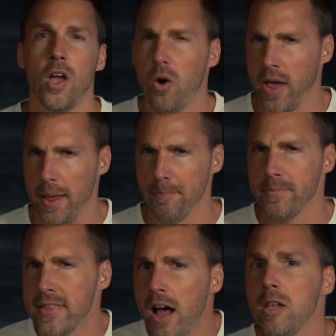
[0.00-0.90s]
Okay,
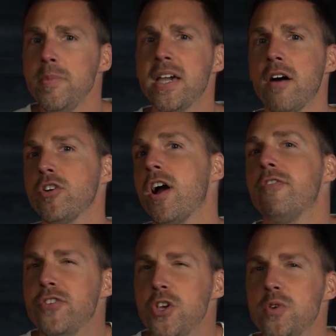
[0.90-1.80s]
now let me cover a
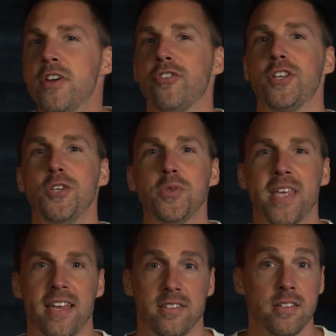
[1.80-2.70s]
few different use
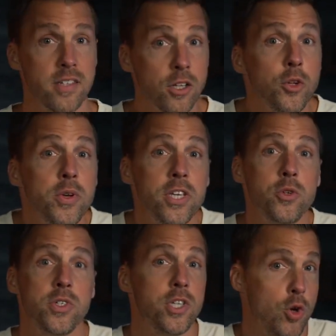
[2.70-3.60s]
cases, including
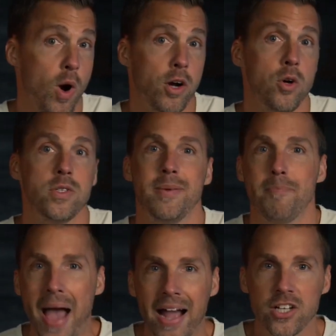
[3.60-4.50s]
using QR codes in
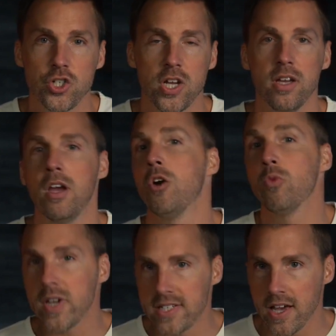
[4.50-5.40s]
packaging,
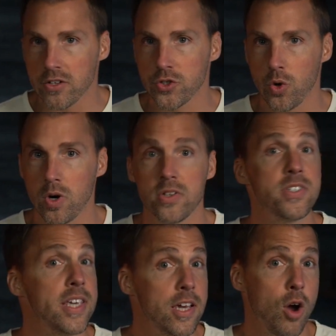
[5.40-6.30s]
retail
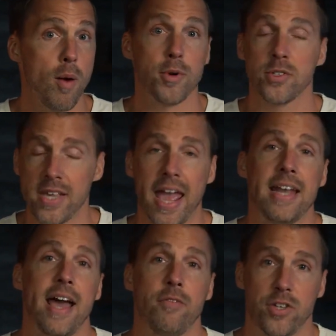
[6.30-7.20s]
stores, e-commerce,
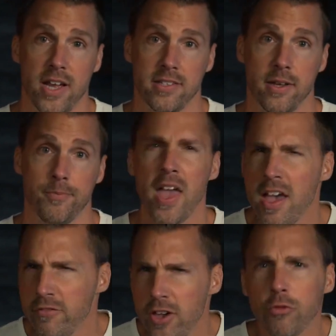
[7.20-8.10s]
and advertising.
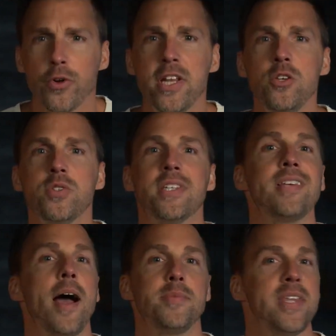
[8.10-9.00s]
Feel free to use the
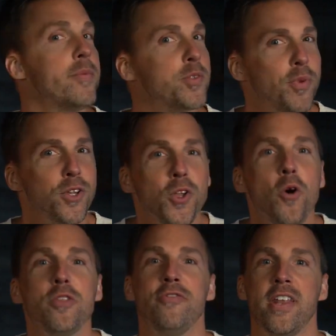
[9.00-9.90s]
timestamps
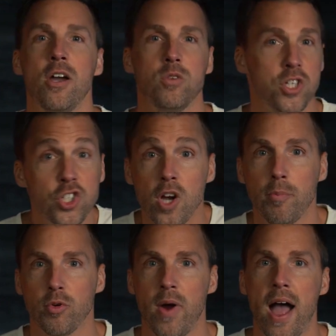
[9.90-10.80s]
below the video to
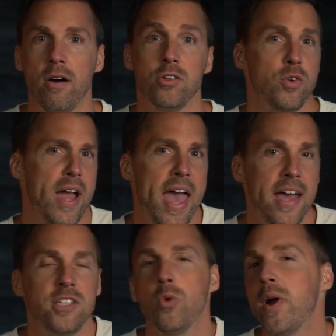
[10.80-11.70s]
jump around or
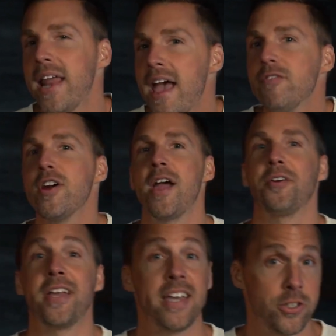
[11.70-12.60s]
ahead to whatever
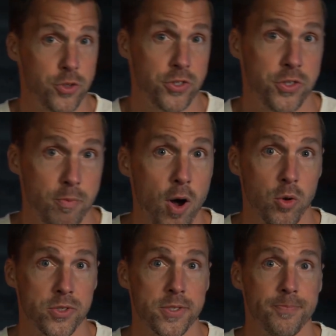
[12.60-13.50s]
area interests you
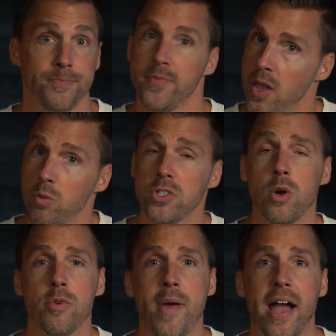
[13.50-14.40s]
most. We'll
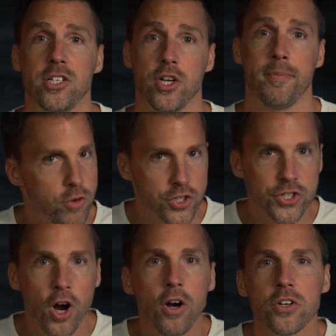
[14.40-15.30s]
start with packaging. For
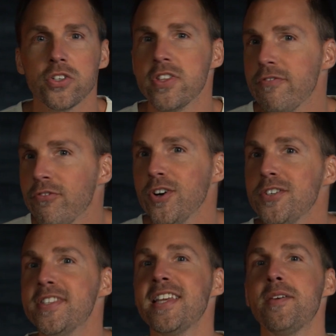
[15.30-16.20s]
starters, the
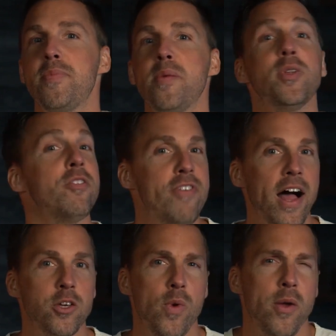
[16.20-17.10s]
first thing that people
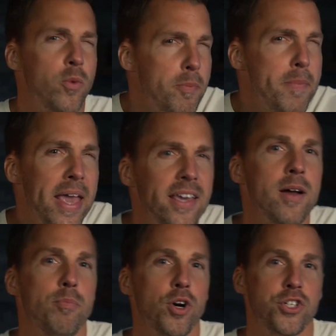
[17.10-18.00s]
evaluate when making
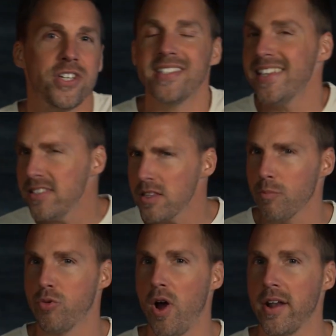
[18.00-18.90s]
a purchase isn't the
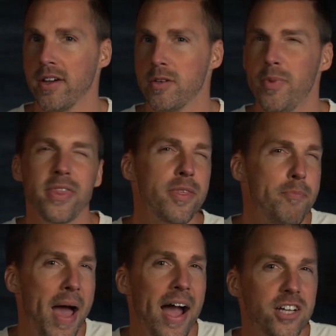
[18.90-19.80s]
product, but the
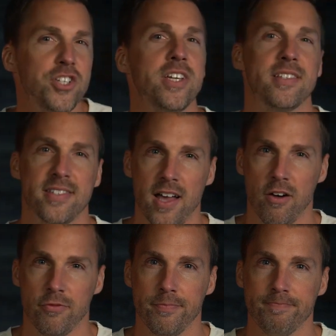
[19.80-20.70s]
packaging
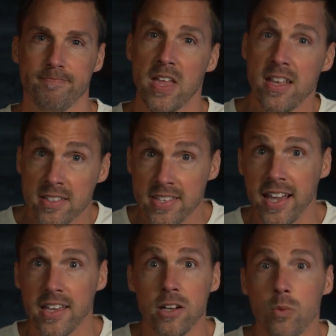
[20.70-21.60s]
itself.
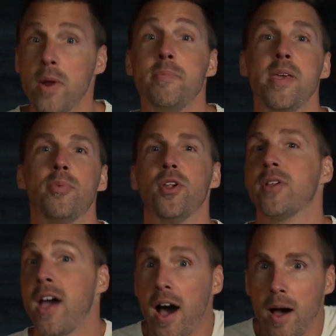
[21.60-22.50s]
Second, when
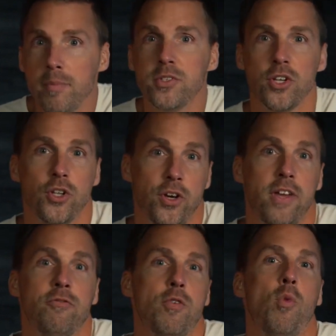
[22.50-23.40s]
people come to
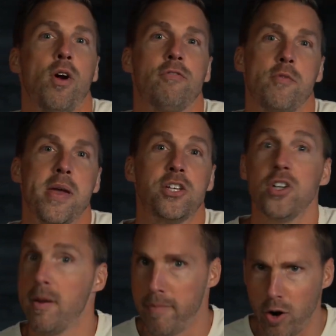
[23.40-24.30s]
looking for more
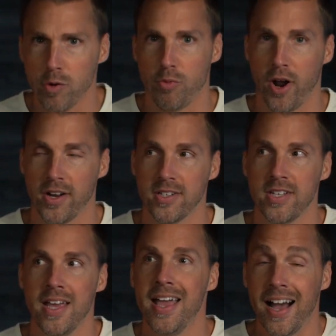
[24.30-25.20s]
information about a
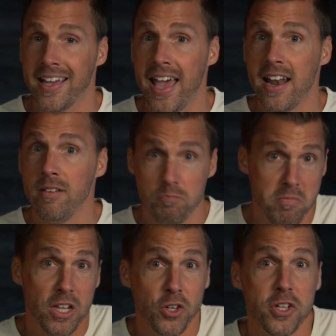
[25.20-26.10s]
product, again,
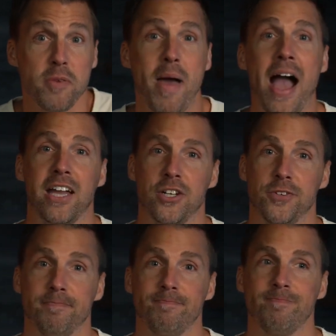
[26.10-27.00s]
they look at the package.